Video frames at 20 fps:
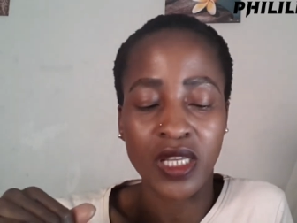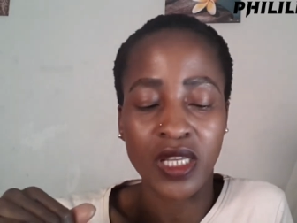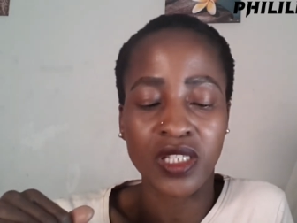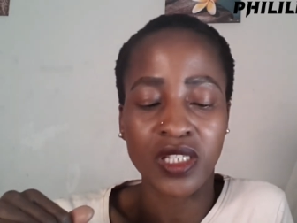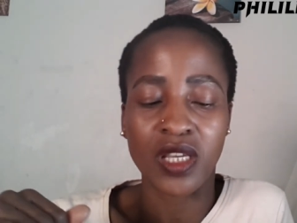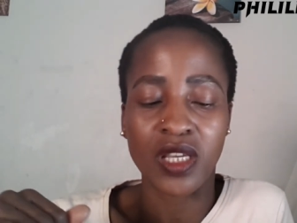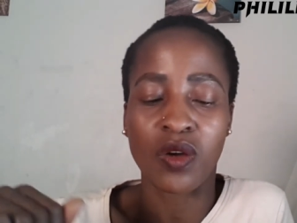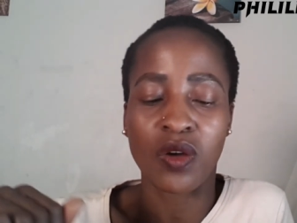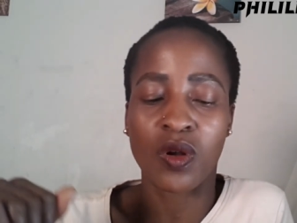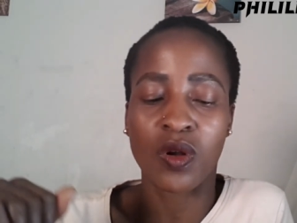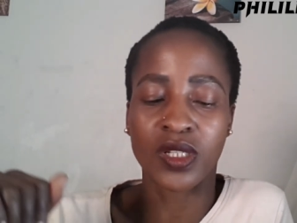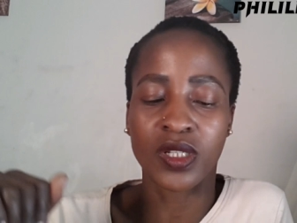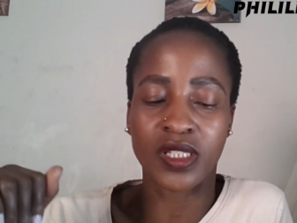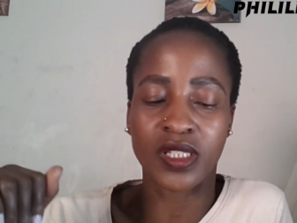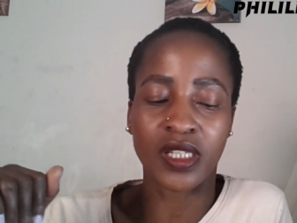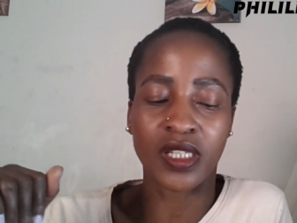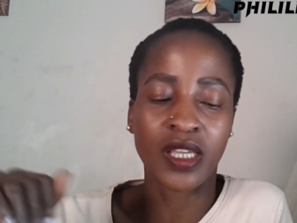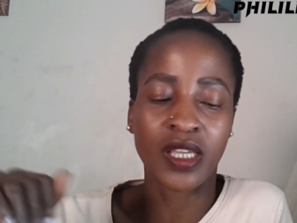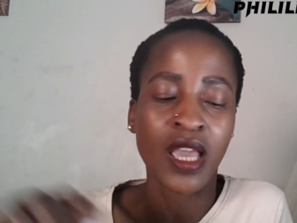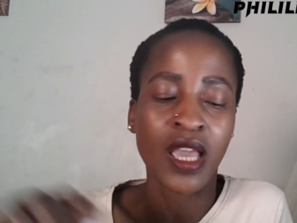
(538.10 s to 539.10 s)

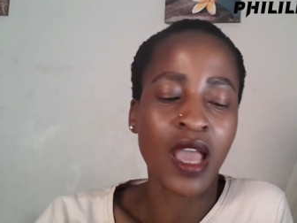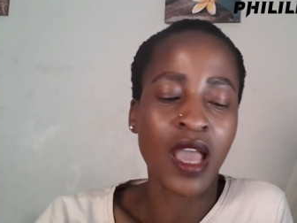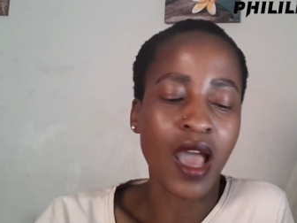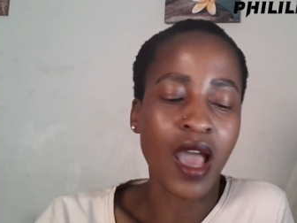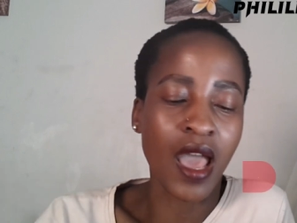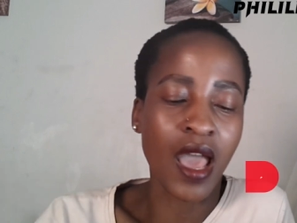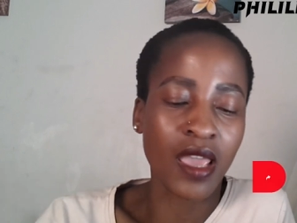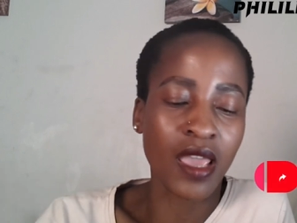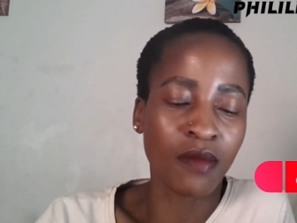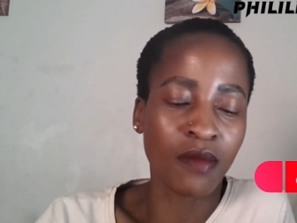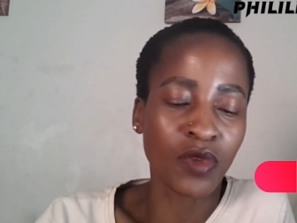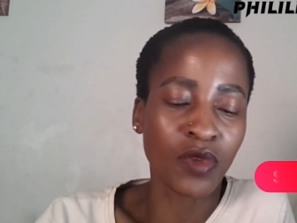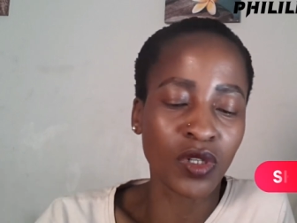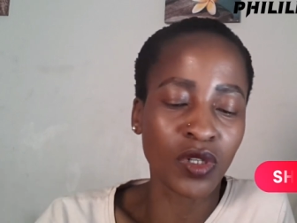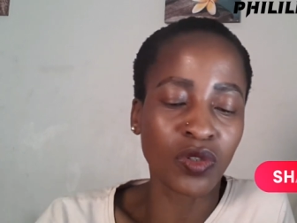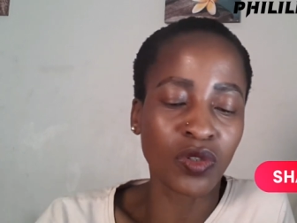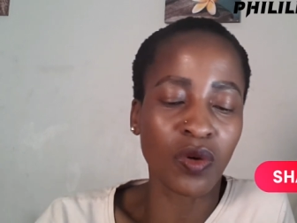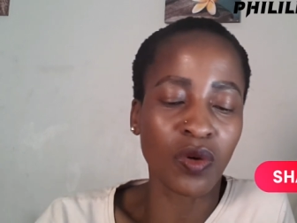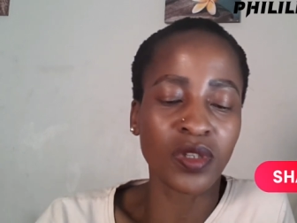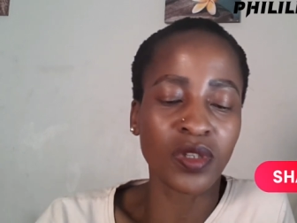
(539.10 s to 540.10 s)
shareholding. I am
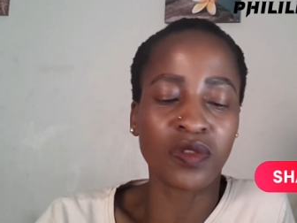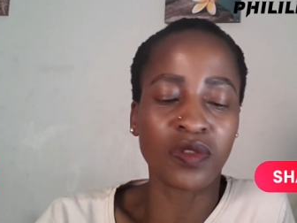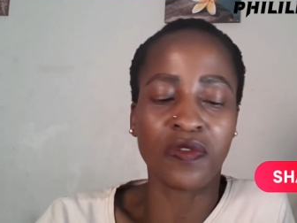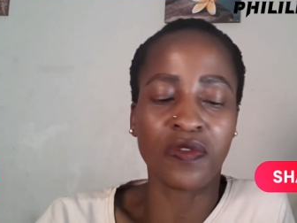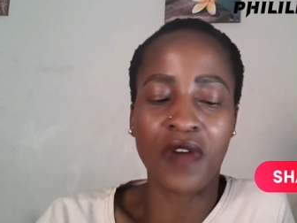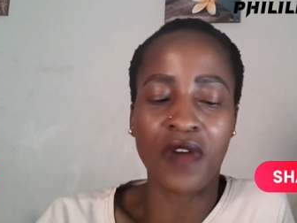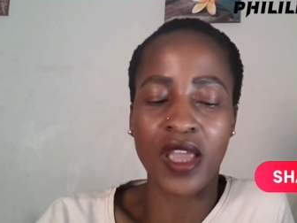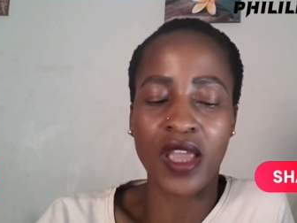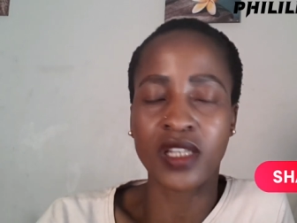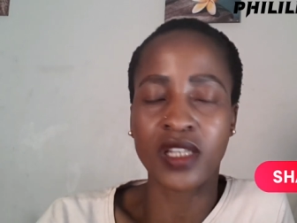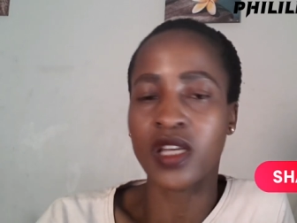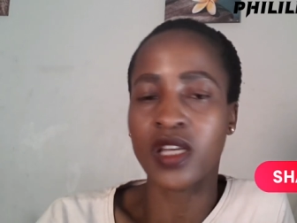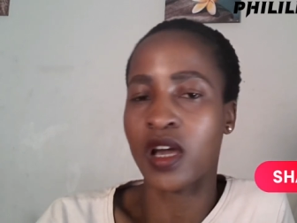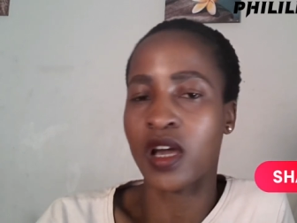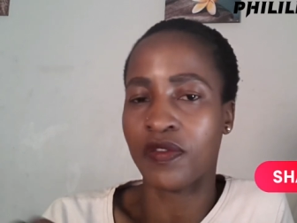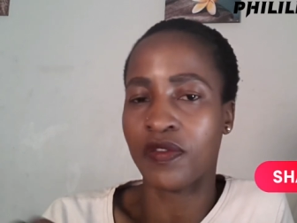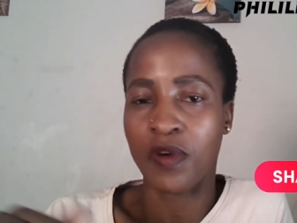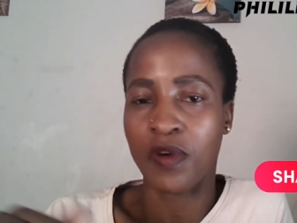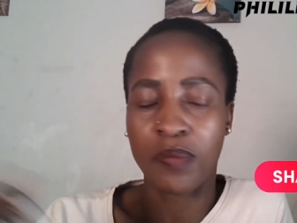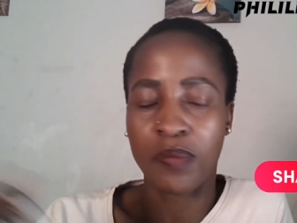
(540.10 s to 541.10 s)
not going to fight
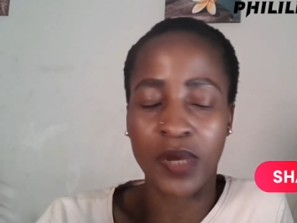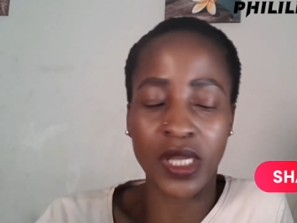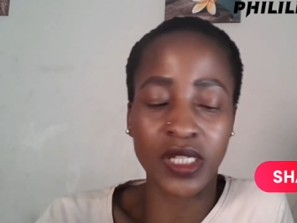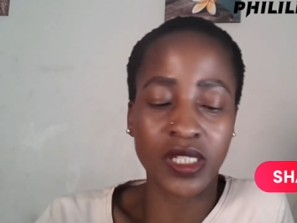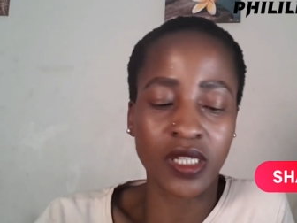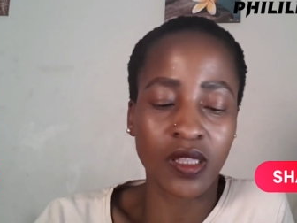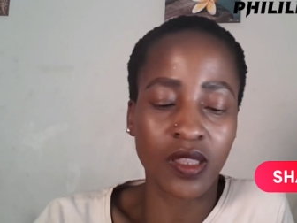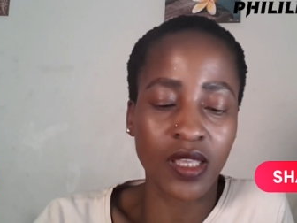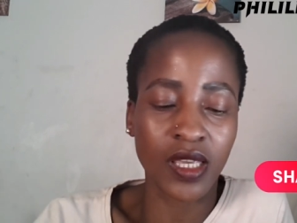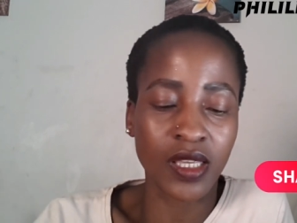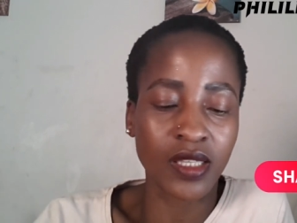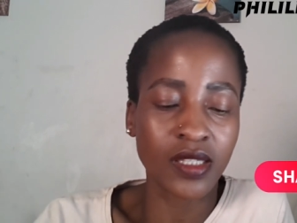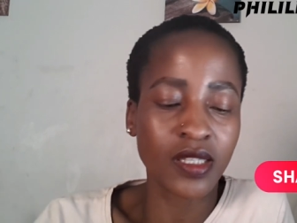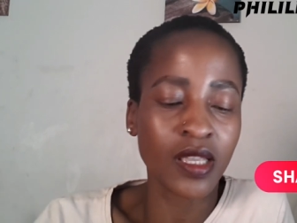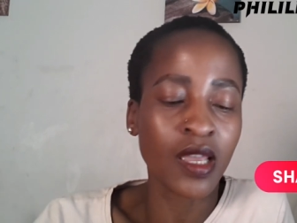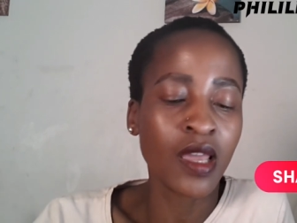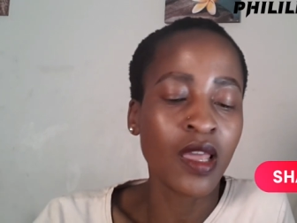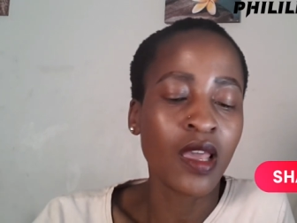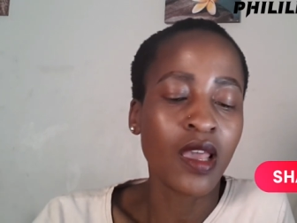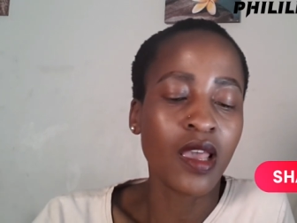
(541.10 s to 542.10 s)
uh, for petty things.
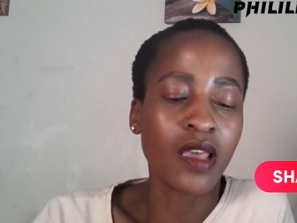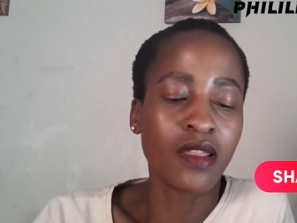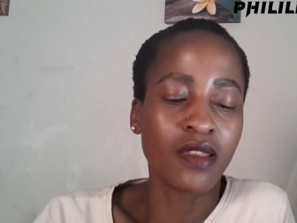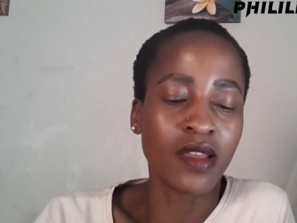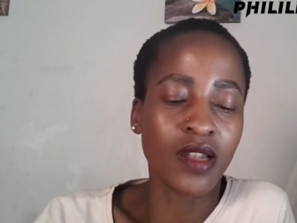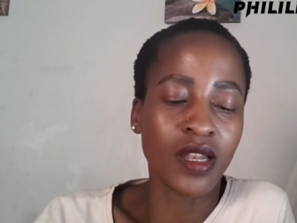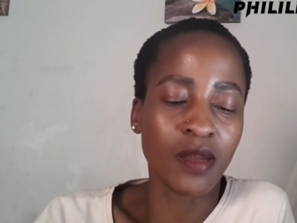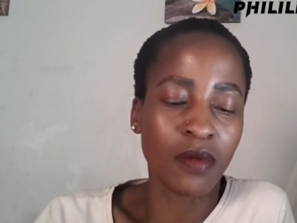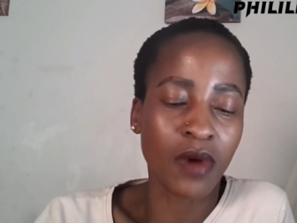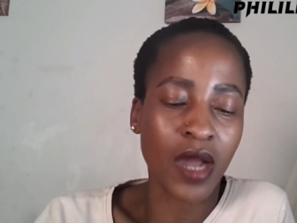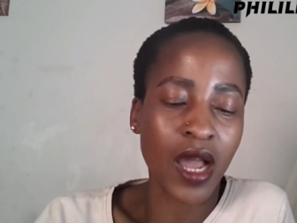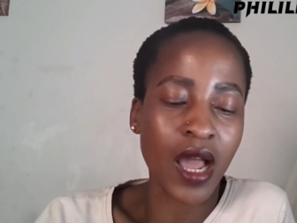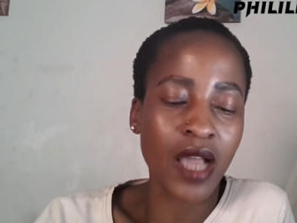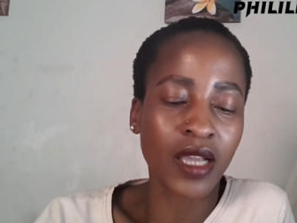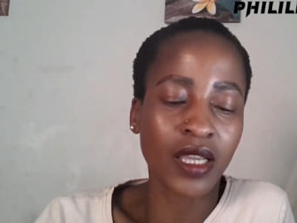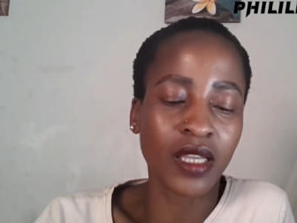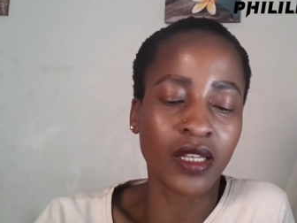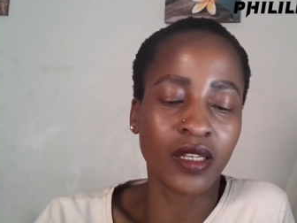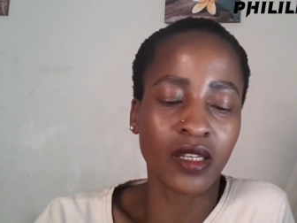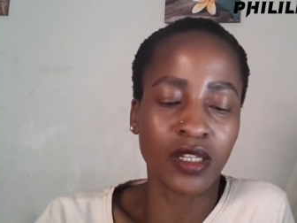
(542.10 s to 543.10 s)
And then
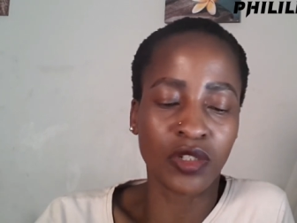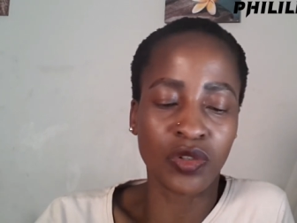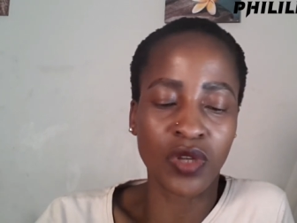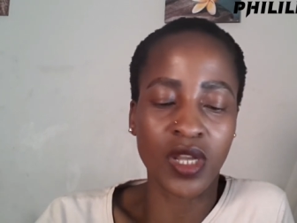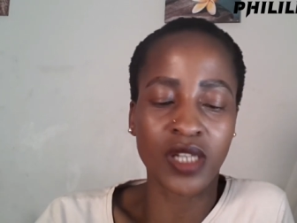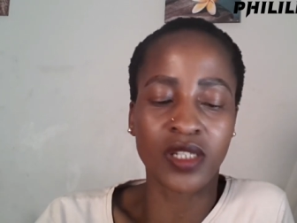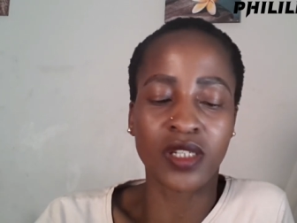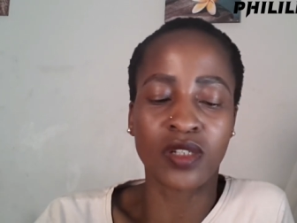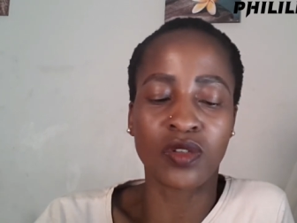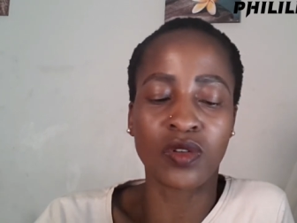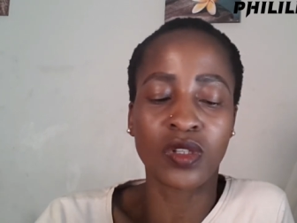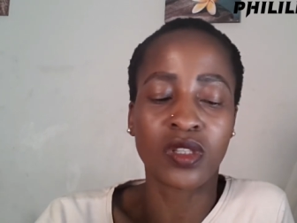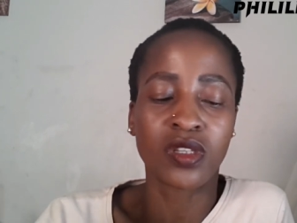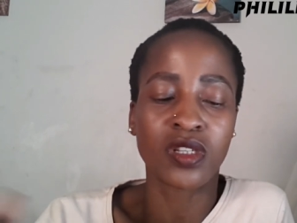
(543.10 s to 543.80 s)
Lebohang and Letoya did not